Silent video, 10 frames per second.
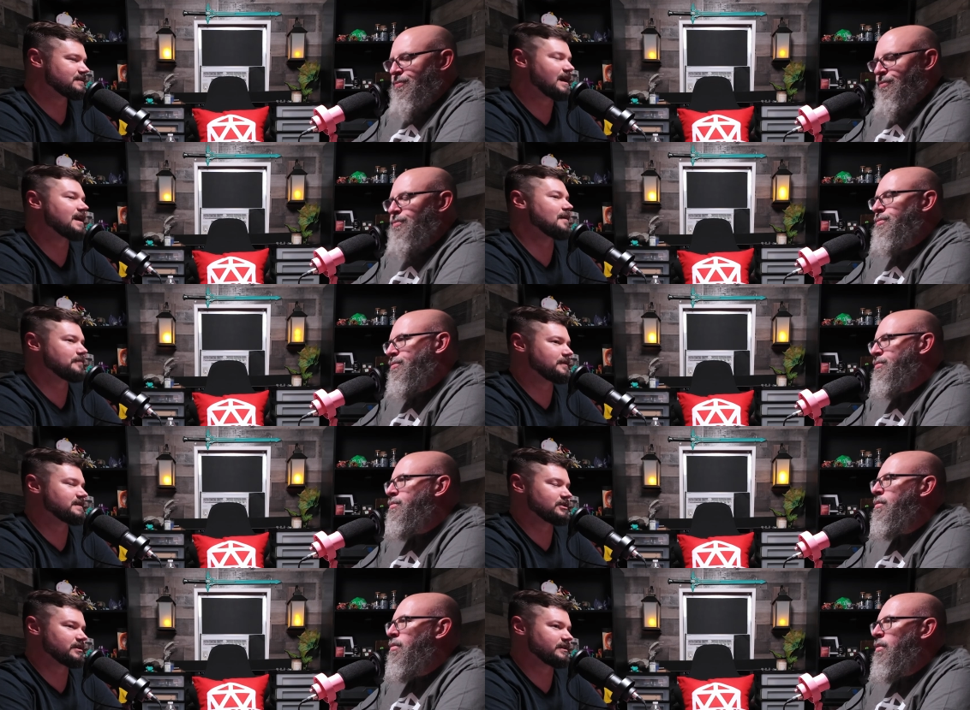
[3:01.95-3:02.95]
Speaker 1: sign up
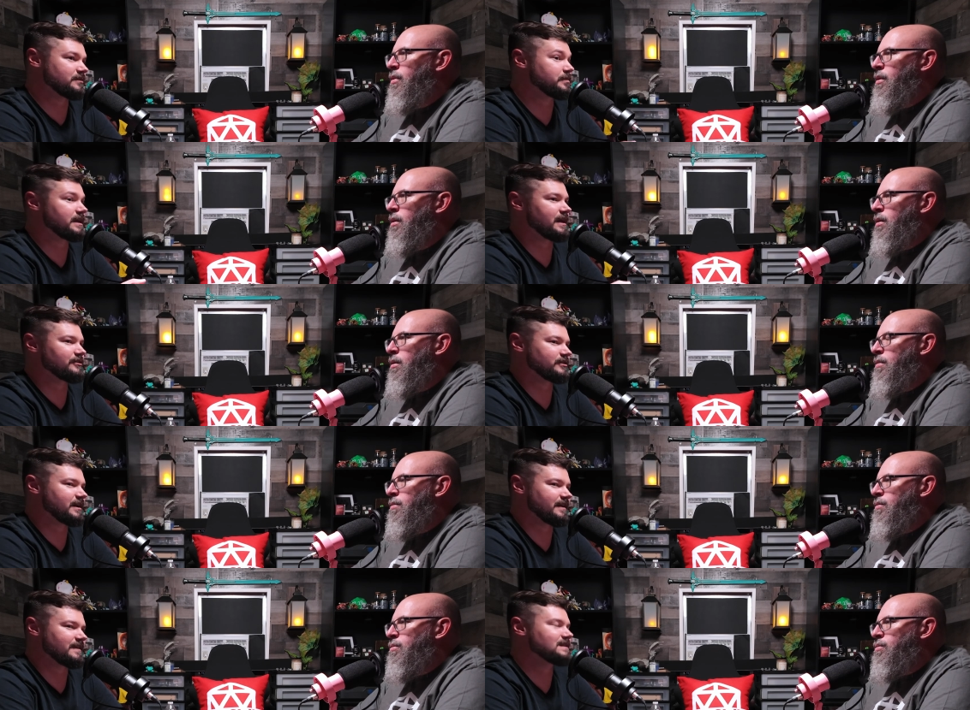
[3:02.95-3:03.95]
essentially to be entered
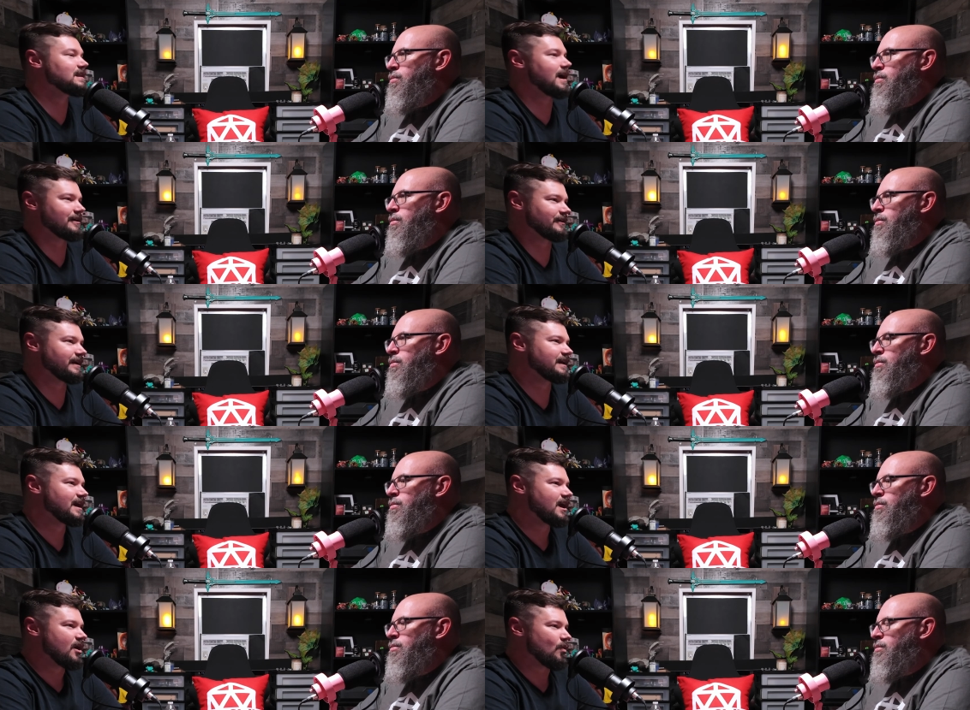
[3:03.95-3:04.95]
into this lottery
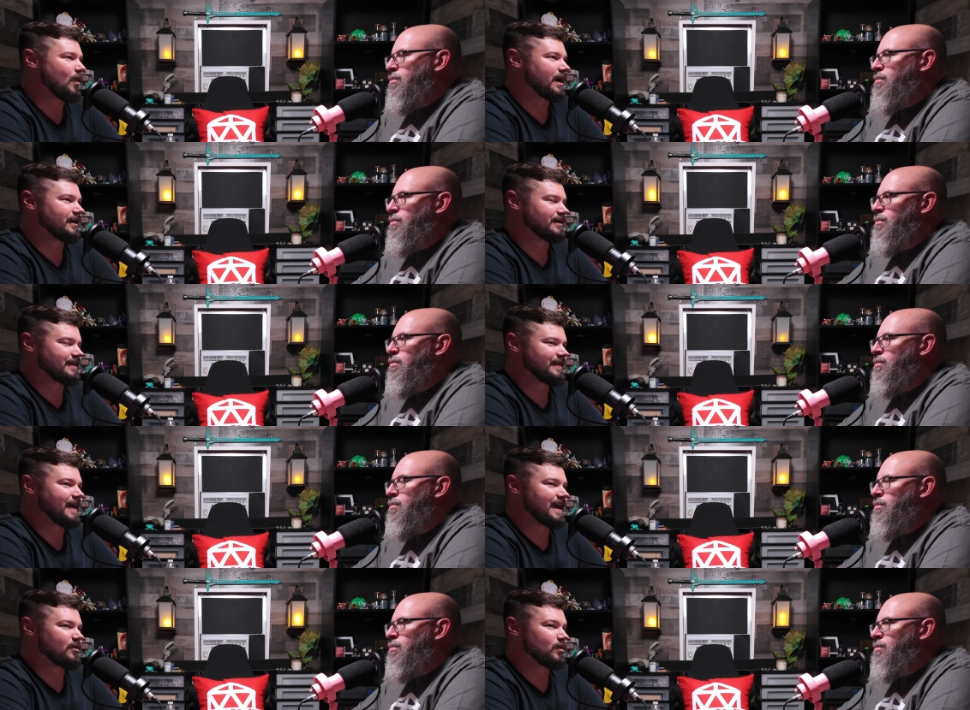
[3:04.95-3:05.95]
where
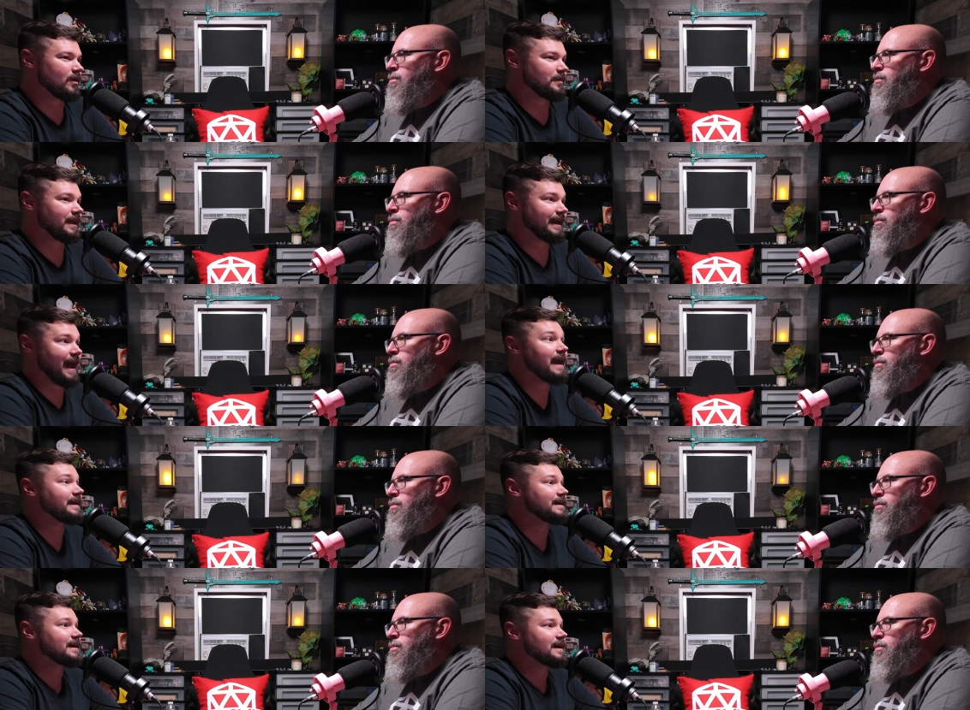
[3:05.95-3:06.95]
they will be like,
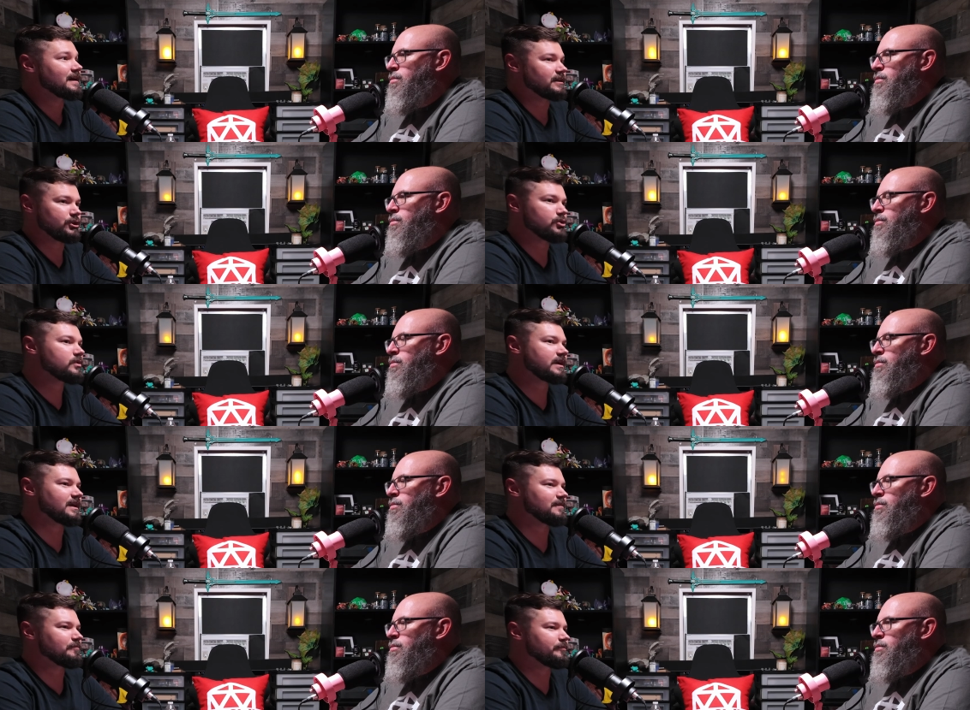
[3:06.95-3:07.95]
hey, you
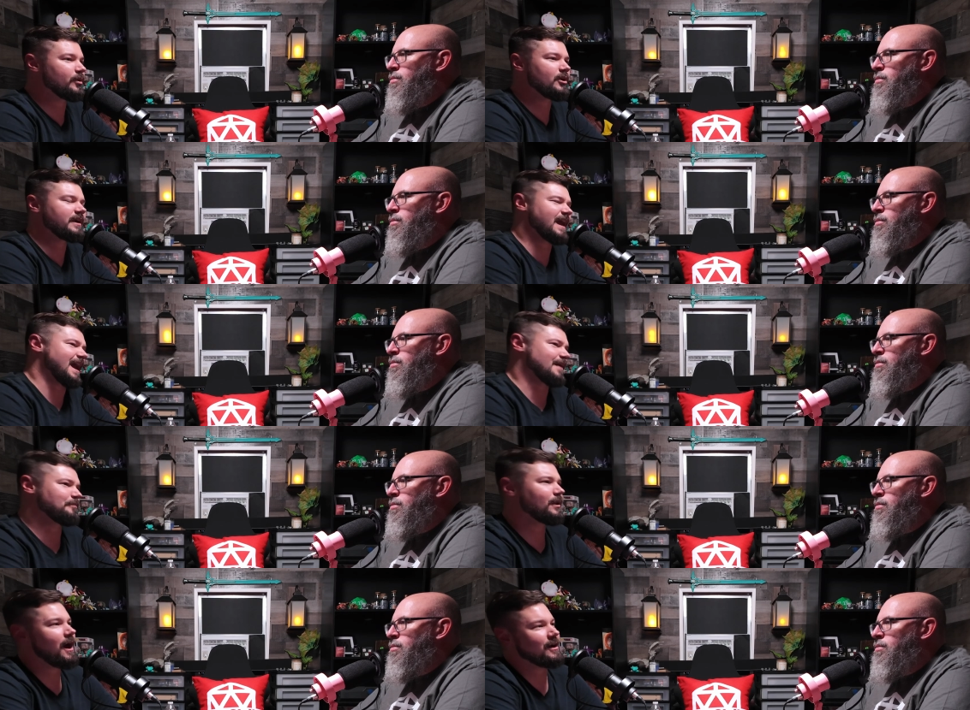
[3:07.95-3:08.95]
can book a
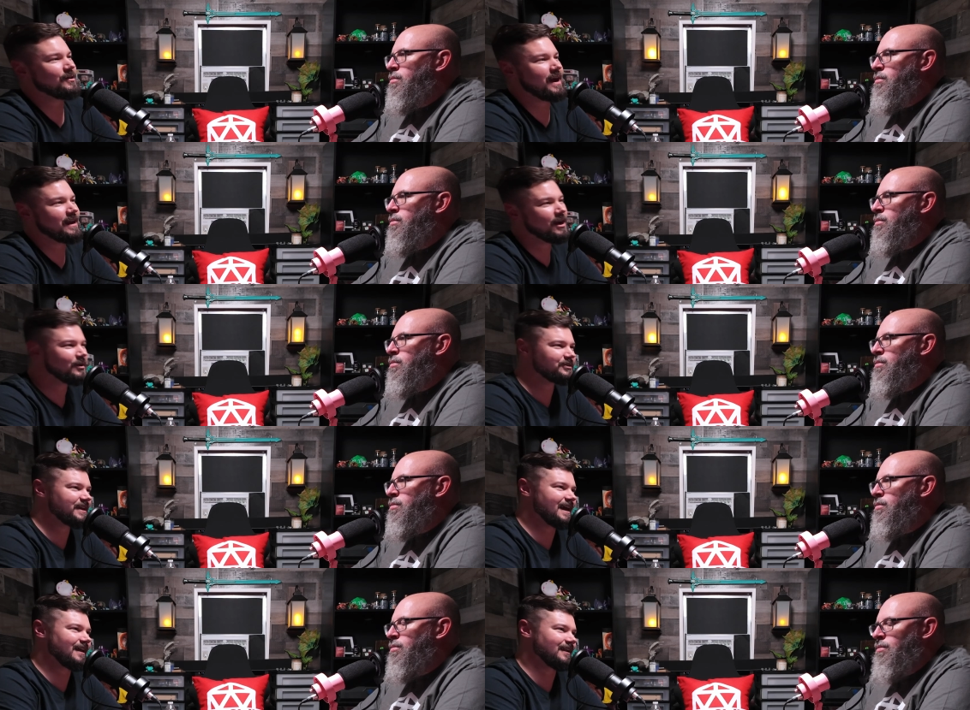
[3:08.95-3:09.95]
block rate
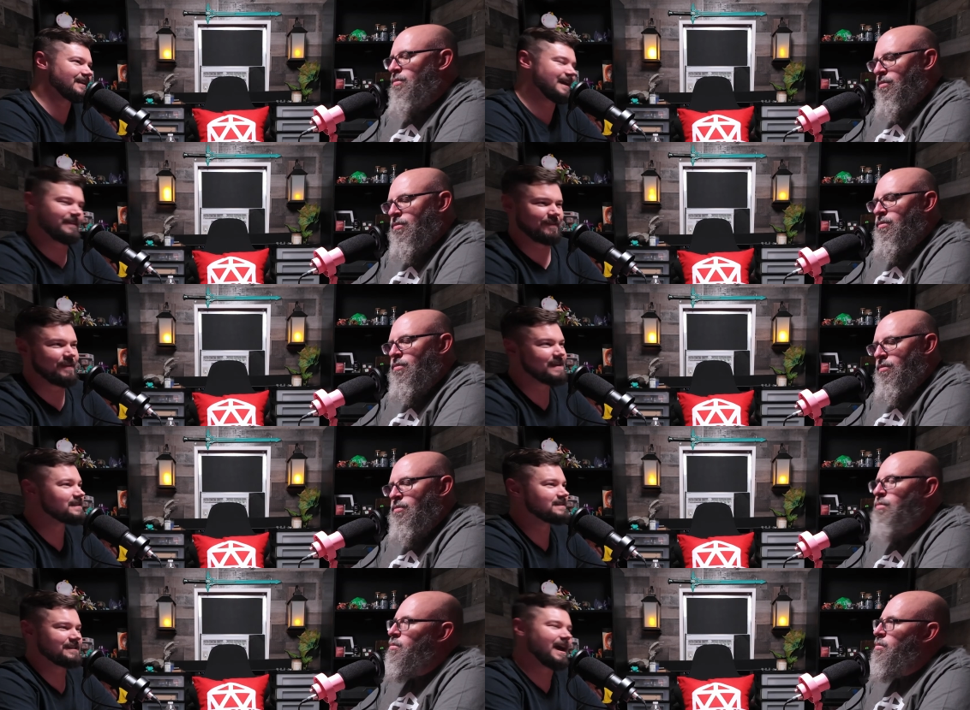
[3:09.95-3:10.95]
hotel at
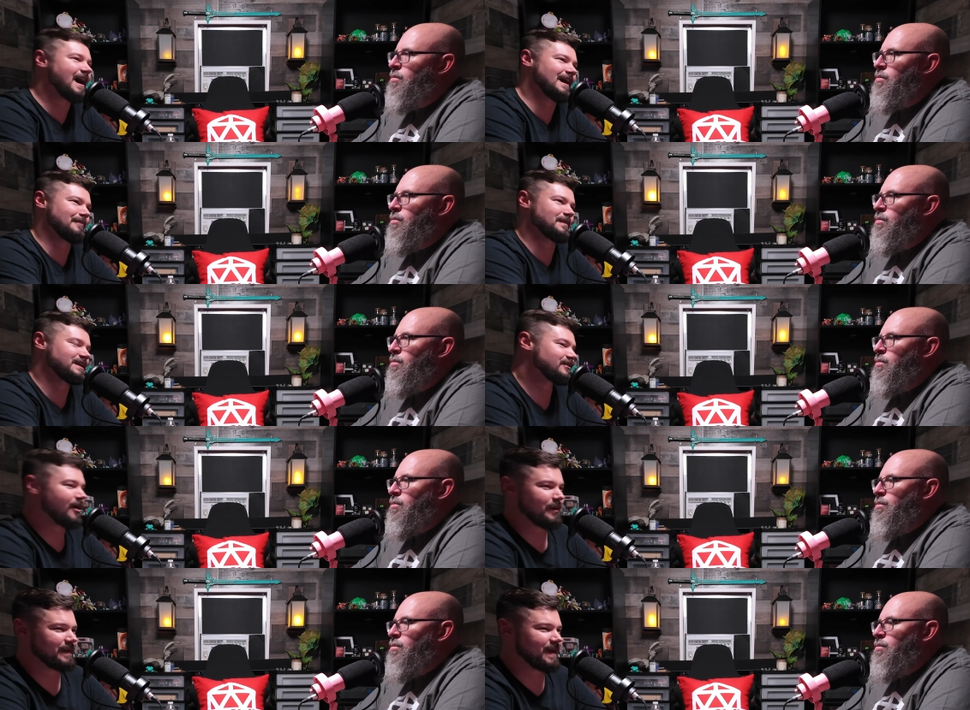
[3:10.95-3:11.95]
this time. And you
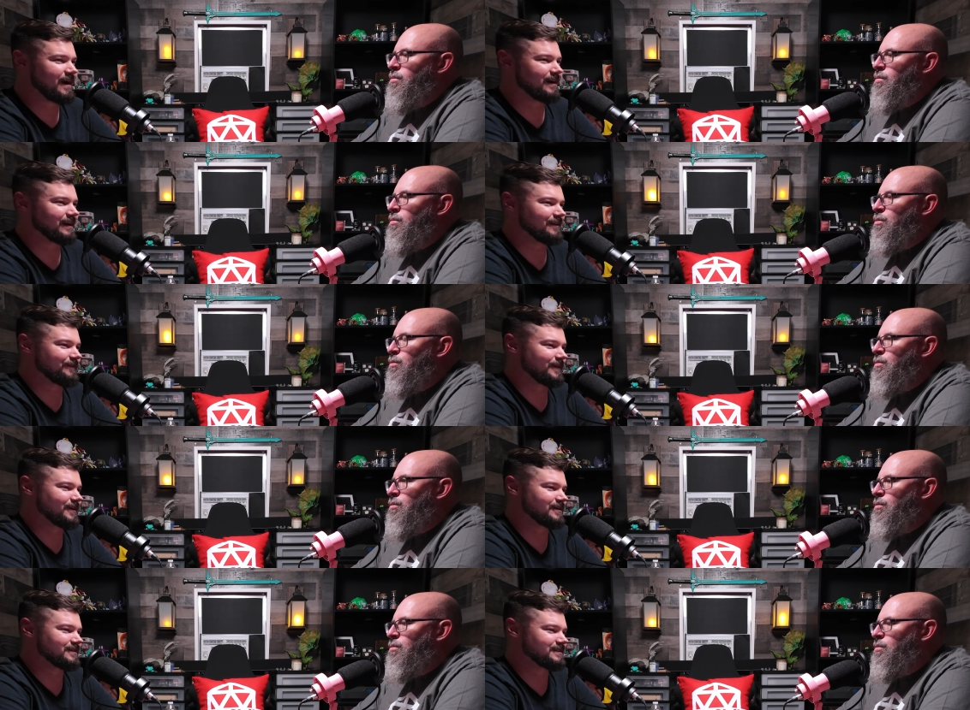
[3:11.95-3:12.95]
go in there, and if
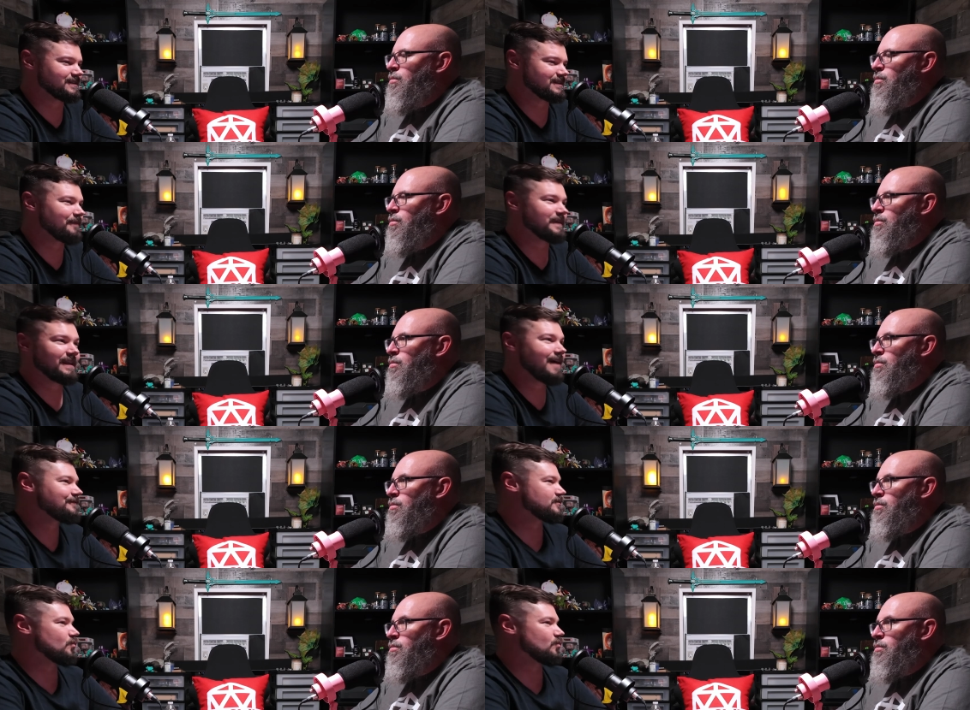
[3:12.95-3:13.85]
there's something left,